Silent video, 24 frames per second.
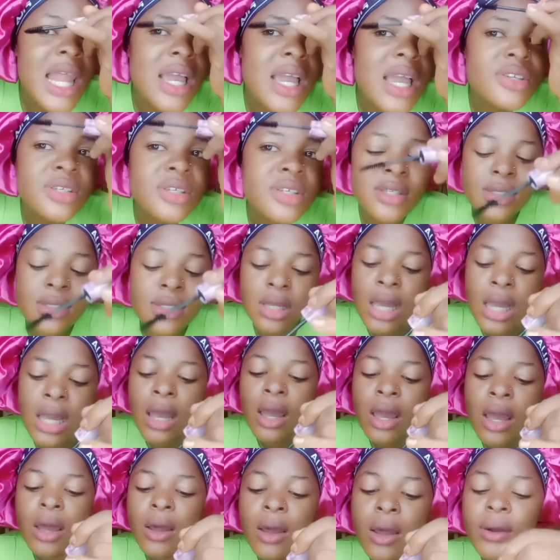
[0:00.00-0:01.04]
Okay,
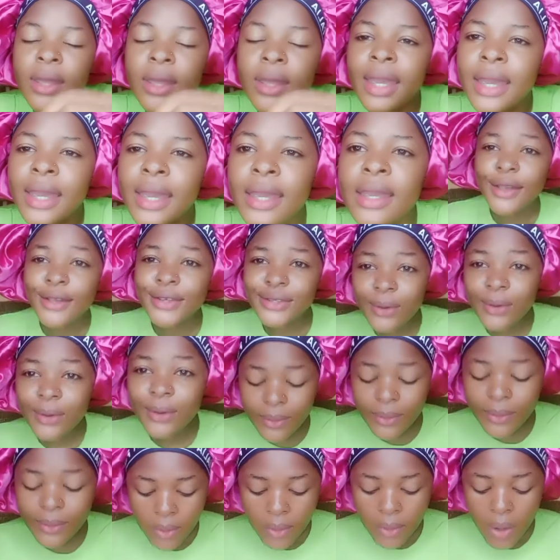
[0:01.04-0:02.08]
so